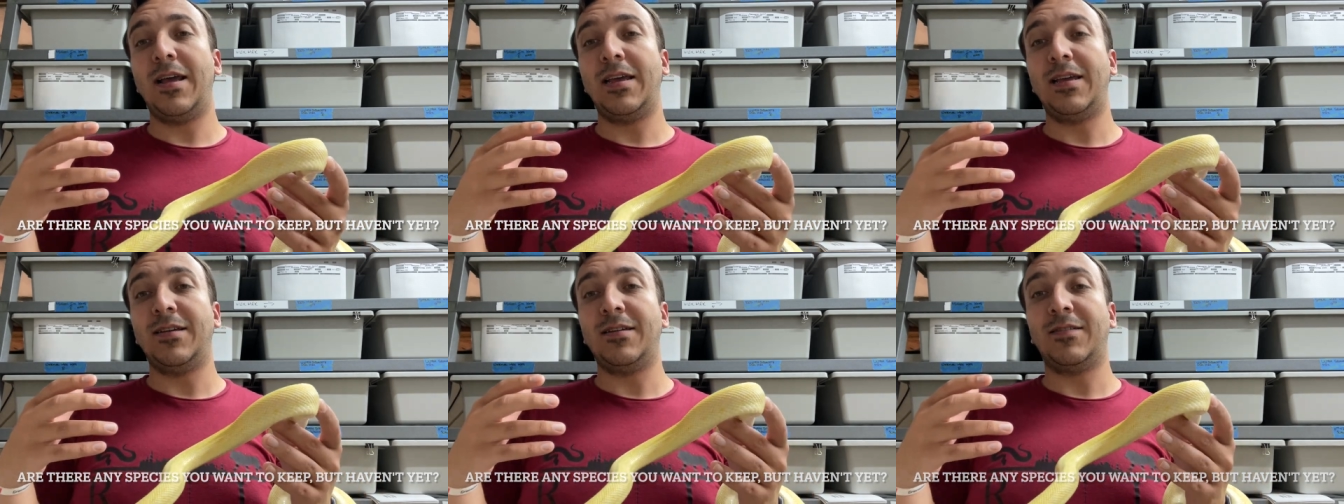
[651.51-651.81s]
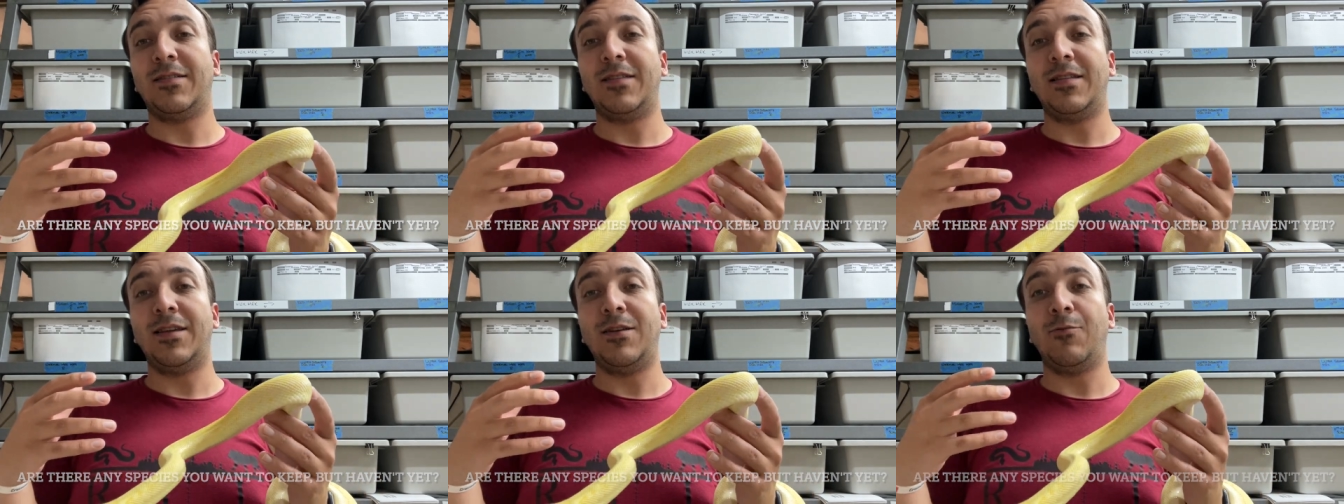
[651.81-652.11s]

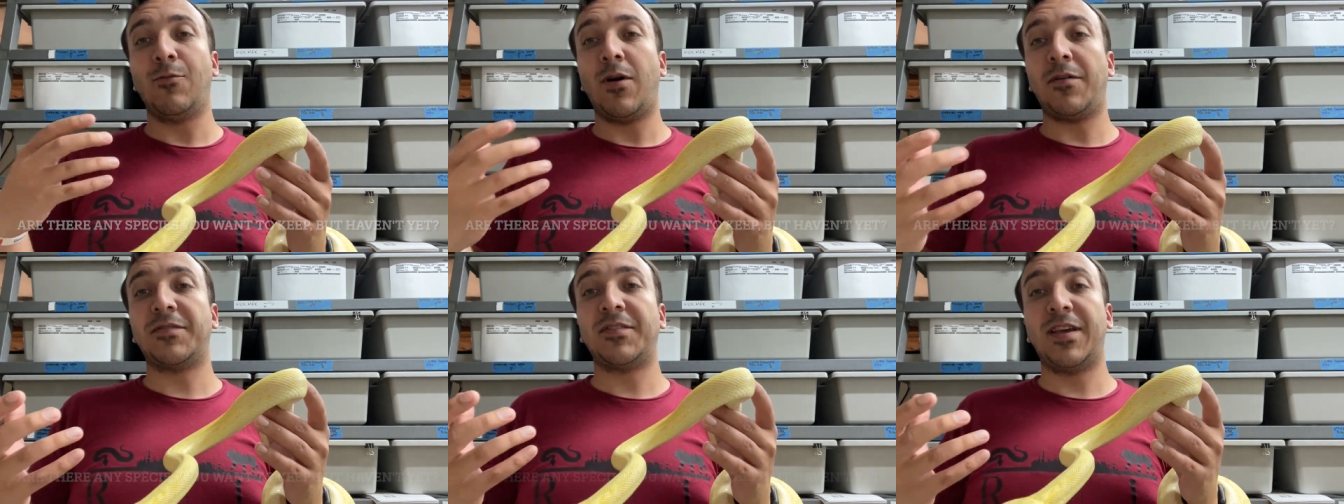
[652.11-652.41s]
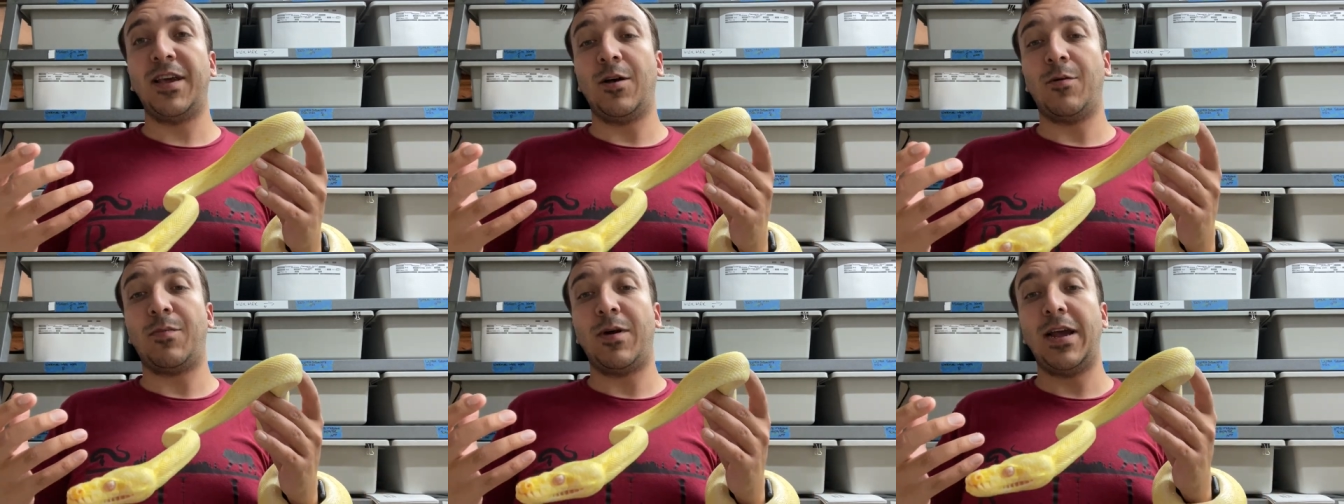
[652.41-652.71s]
is the rough
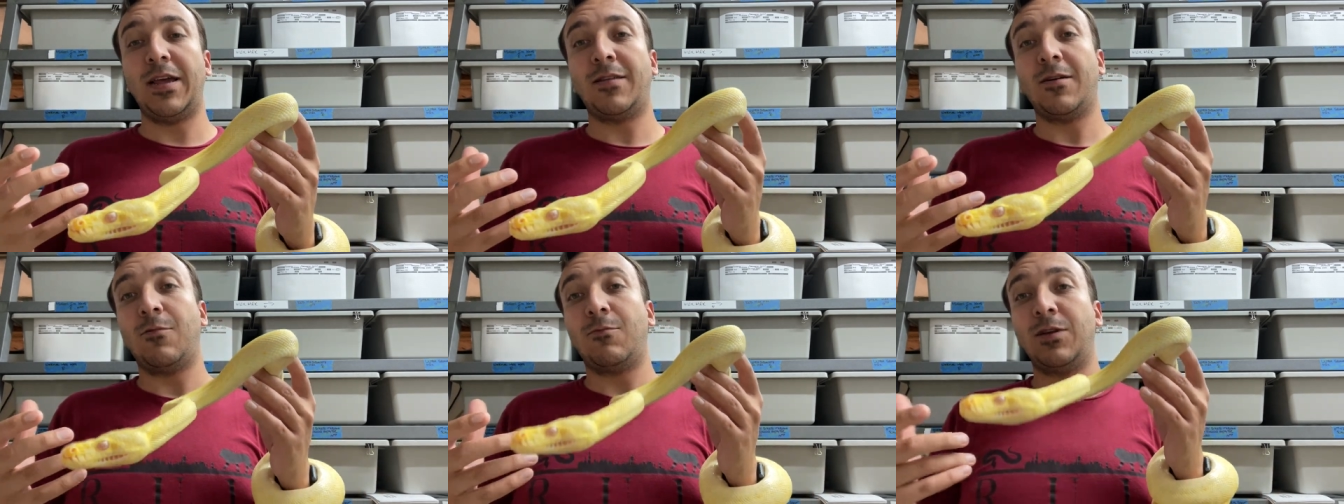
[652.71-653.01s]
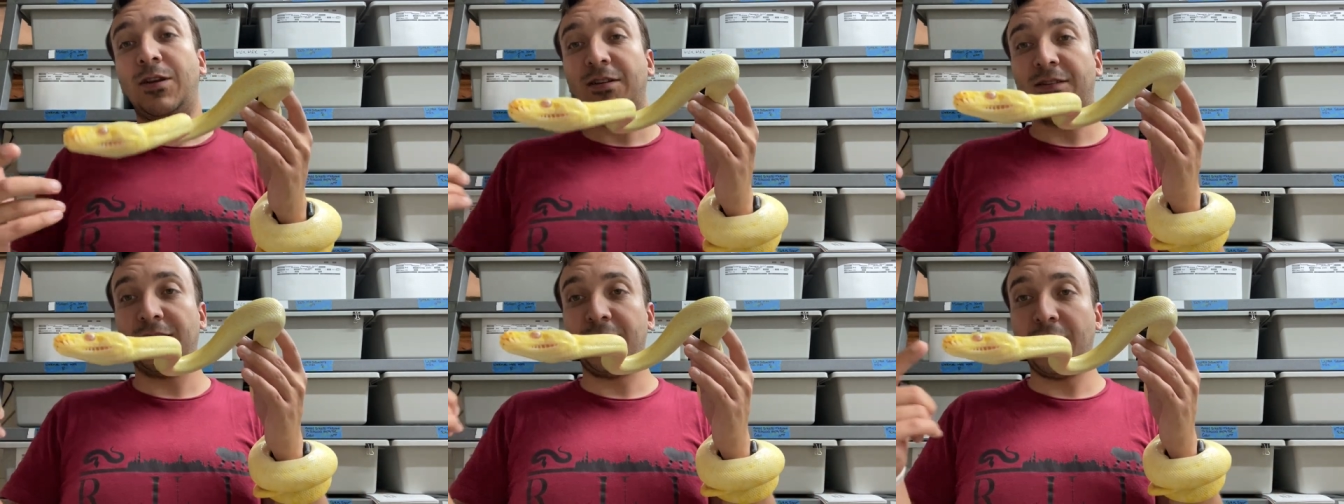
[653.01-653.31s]
scale python,
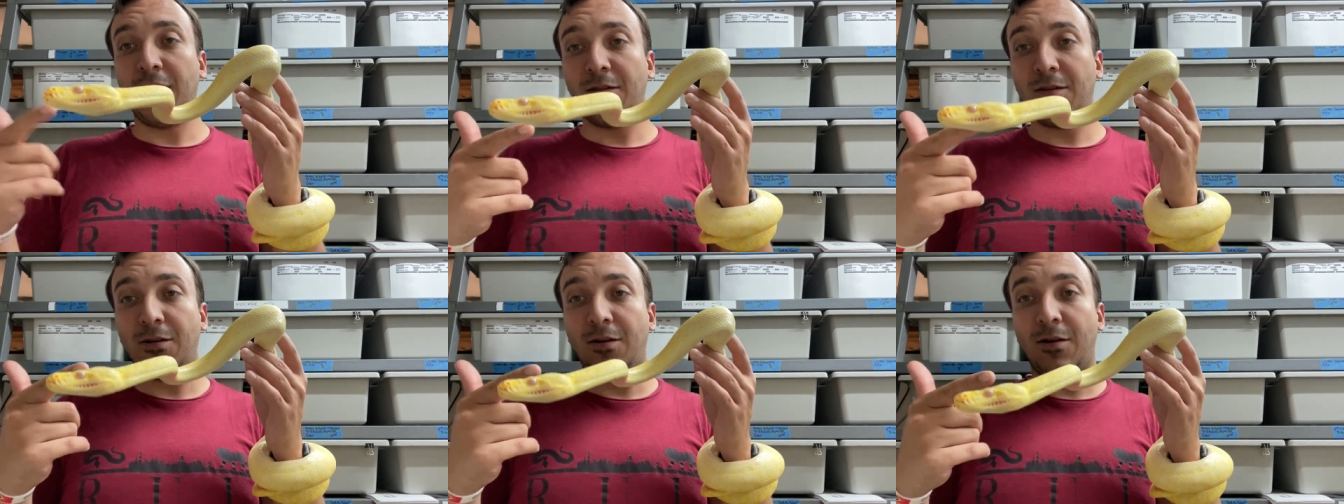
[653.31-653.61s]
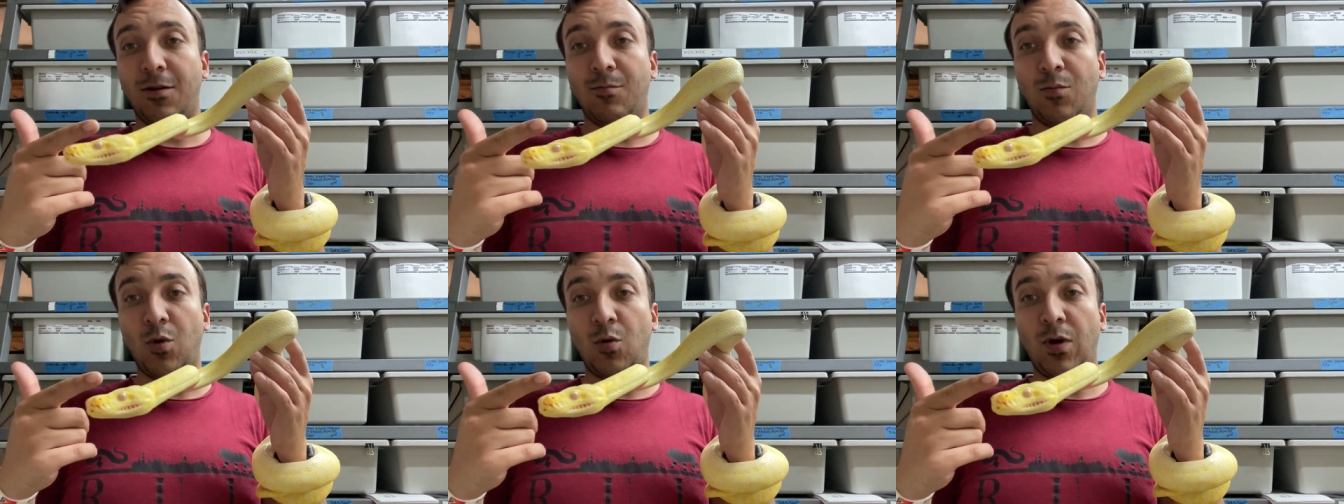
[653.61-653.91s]
which is
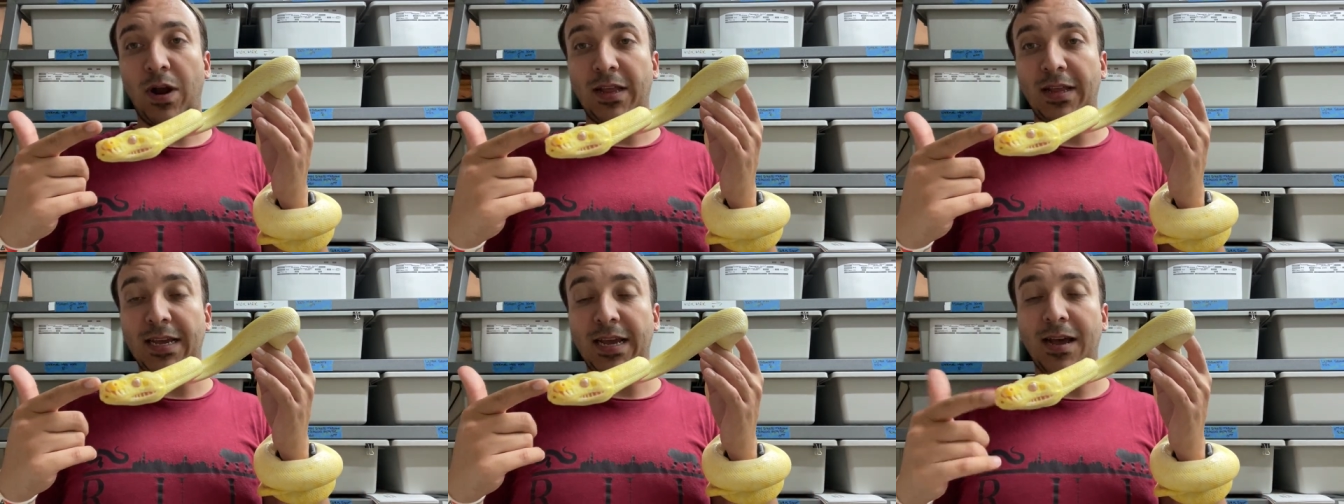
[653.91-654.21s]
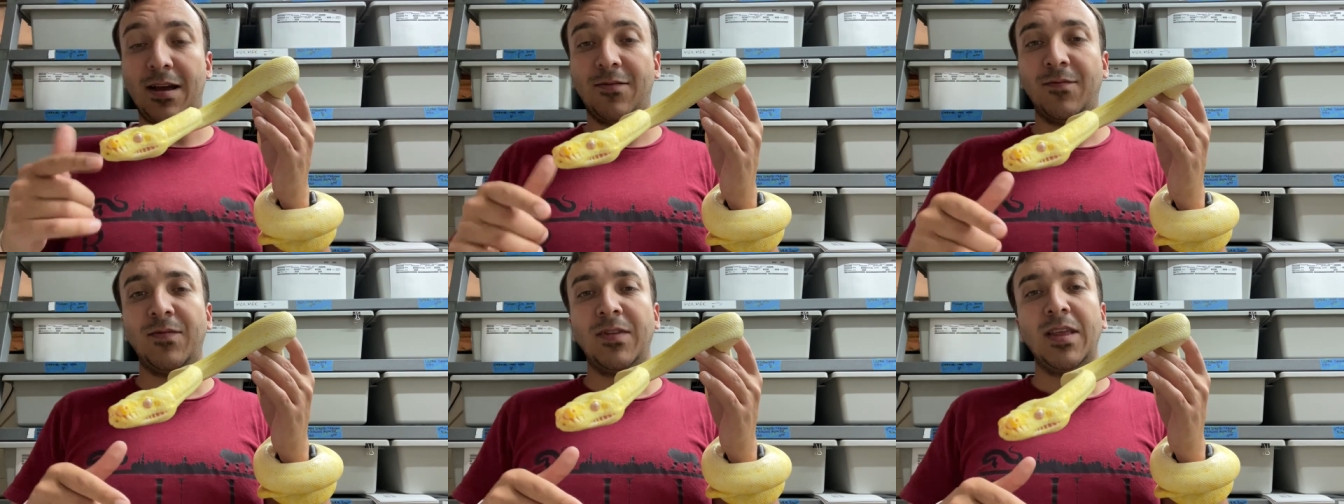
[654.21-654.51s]
another
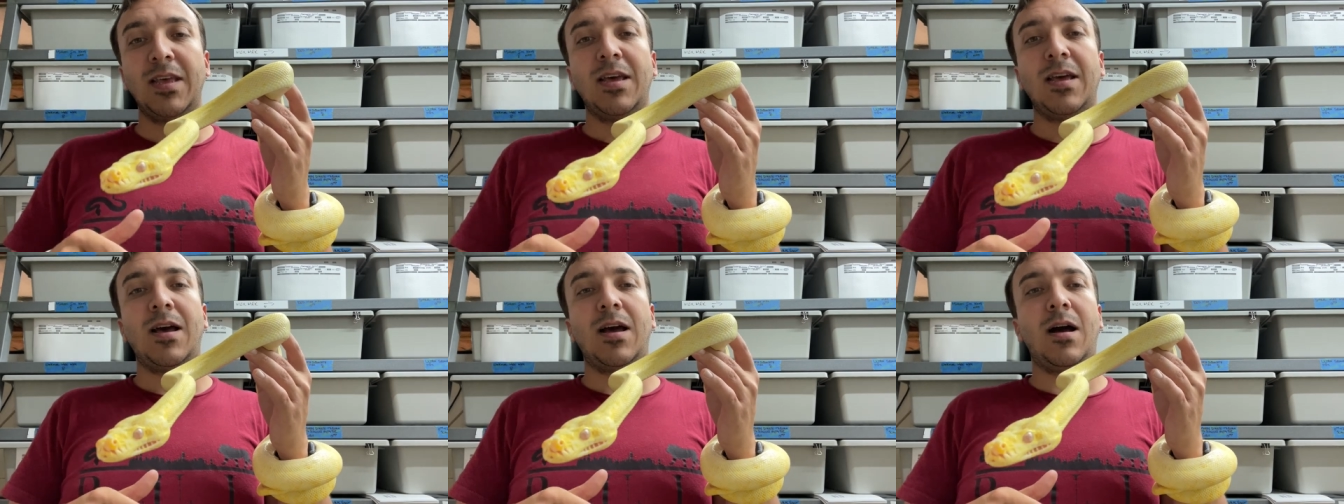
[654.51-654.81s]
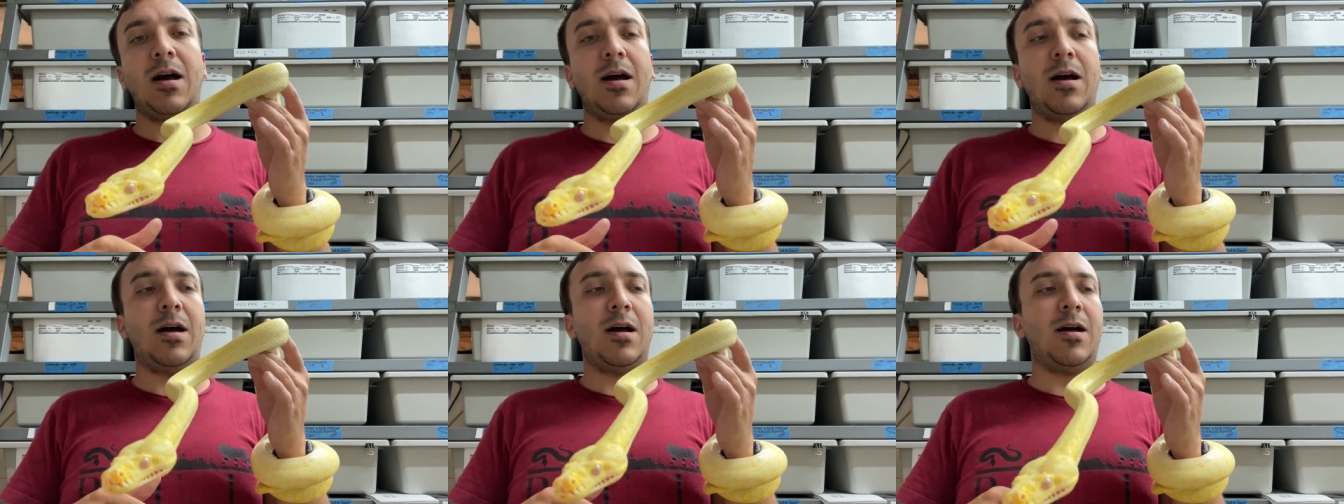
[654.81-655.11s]
Morelia
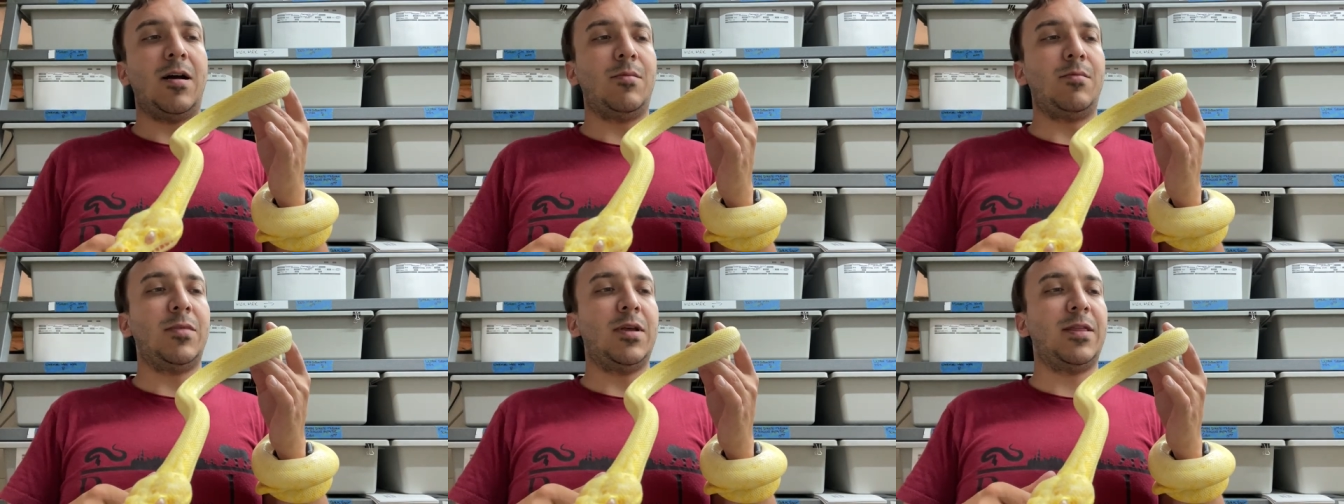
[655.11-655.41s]
um,